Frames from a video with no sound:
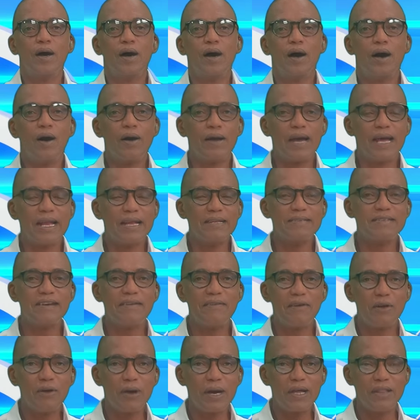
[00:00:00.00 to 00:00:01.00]
Okay, let's have
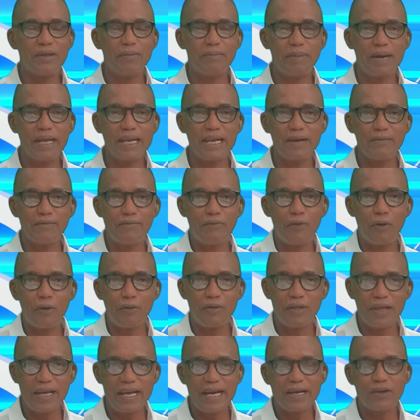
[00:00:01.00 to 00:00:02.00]
a look at the betting for
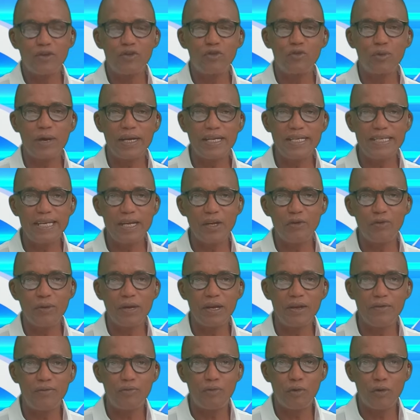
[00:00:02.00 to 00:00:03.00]
the uh,
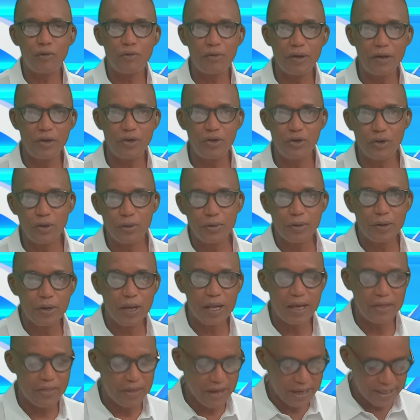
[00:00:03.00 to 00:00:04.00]
2024 renewal
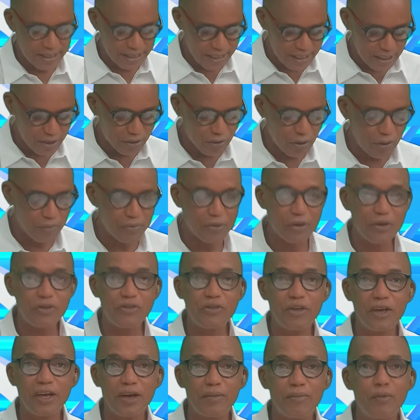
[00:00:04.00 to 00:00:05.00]
uh, that is of the
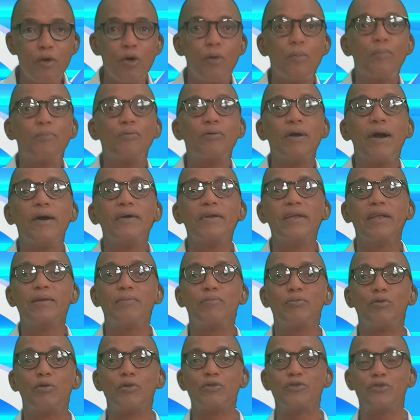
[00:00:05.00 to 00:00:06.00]
Sycamore. Proudly
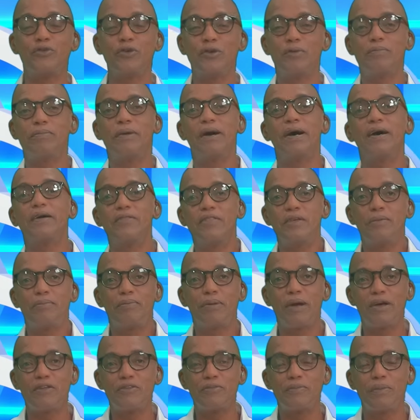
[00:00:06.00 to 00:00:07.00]
brought to you by the
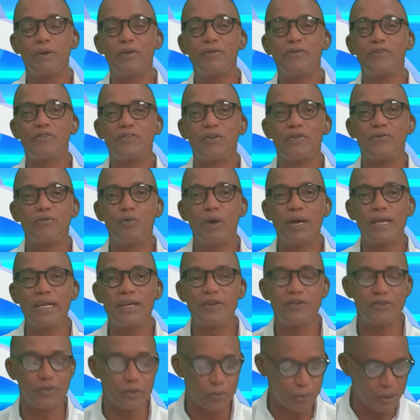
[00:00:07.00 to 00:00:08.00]
proud sponsors of
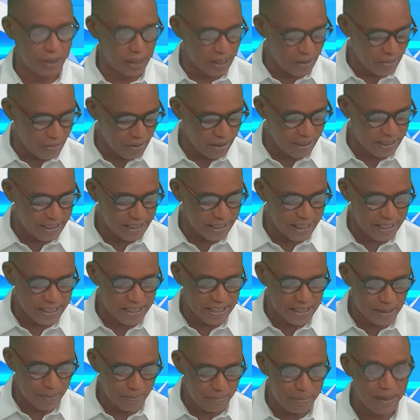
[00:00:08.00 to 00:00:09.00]
Weighted To Win, and that
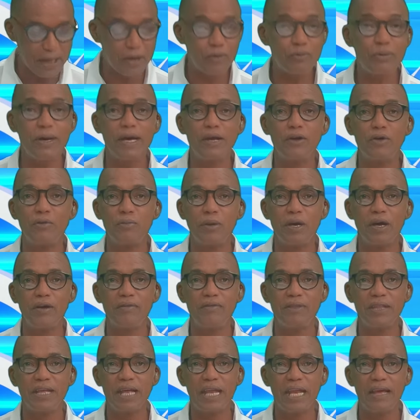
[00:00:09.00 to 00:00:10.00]
is a uh, Betway. It'll be over
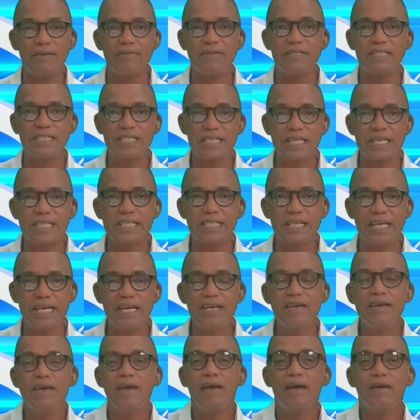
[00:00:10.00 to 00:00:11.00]
the 1160.
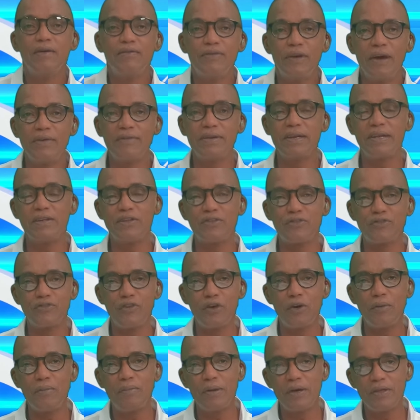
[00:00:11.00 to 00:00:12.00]
Favorite is
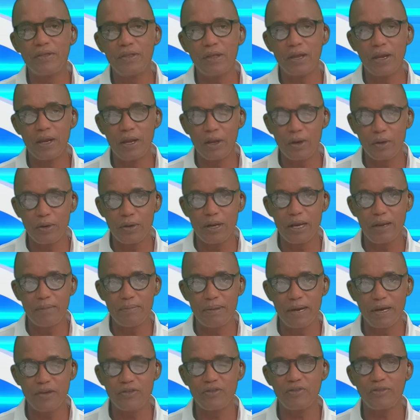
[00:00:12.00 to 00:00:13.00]
from uh, the locally
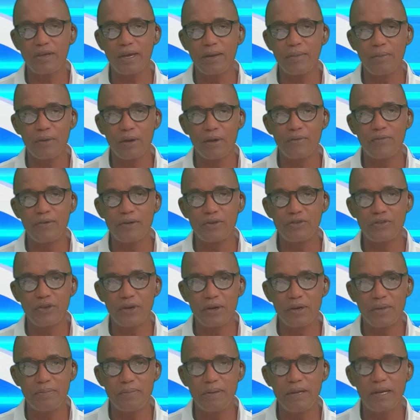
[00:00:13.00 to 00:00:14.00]
based stable of
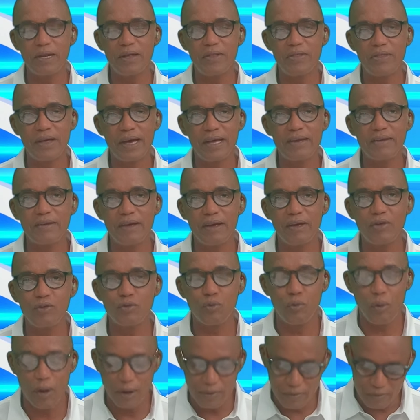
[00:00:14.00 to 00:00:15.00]
Attorney Peter, and that is
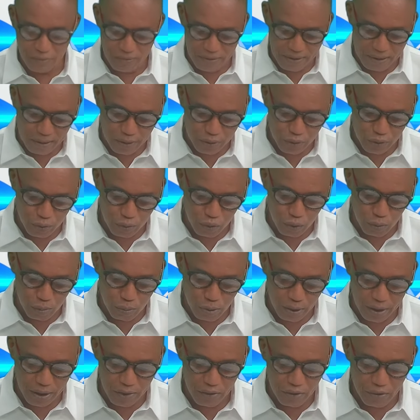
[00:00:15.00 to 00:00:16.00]
One Fell Swoop,
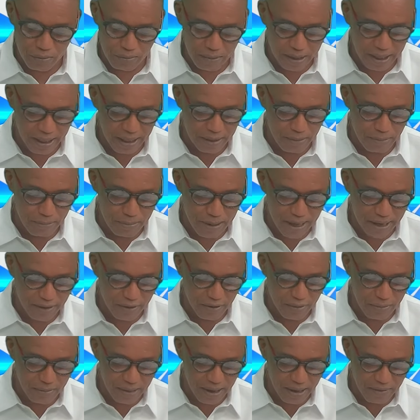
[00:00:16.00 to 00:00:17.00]
looking to make it back
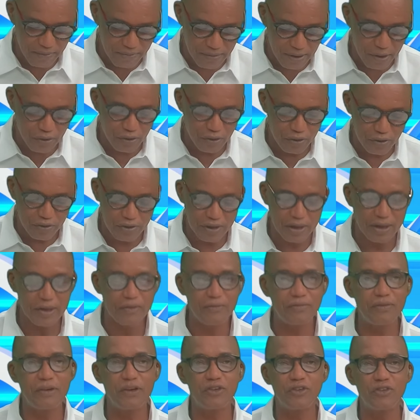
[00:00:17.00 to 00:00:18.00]
to back victories in a
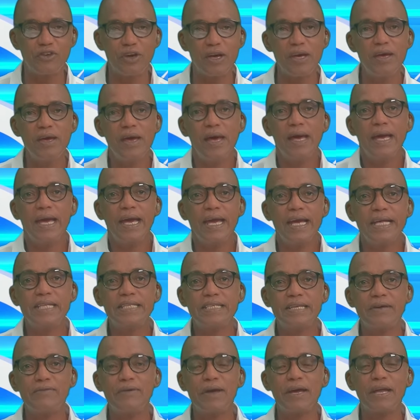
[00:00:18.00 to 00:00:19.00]
feature. It's
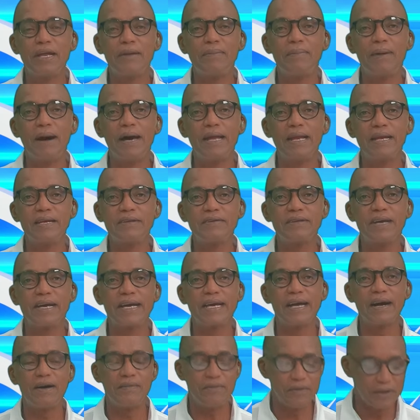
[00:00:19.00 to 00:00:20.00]
a regular pilot, uh,
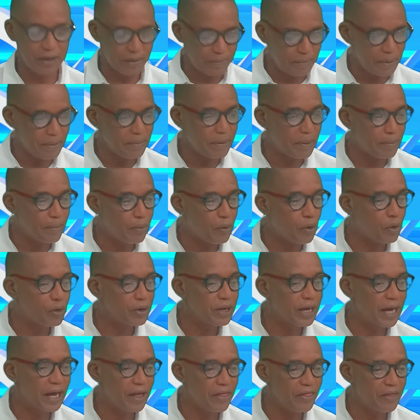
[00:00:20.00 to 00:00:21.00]
Calvin Habib aboard,
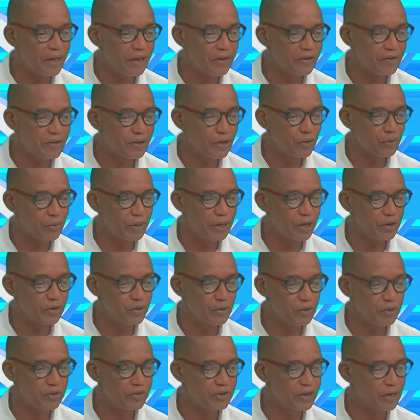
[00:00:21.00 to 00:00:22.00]
and that is a
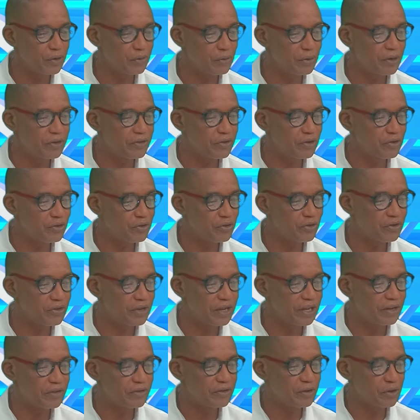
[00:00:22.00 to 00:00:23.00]
22 to 10. 26 to
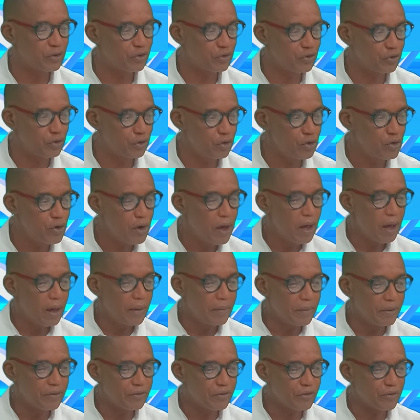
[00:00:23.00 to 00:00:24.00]
10 is a 2.
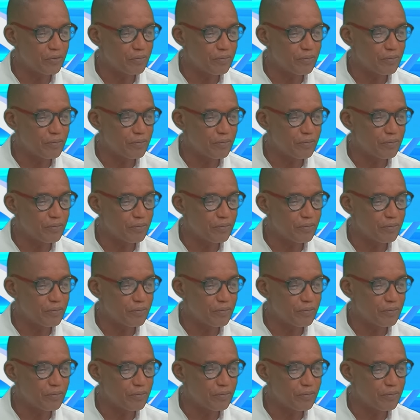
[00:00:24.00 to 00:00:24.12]
Mrs.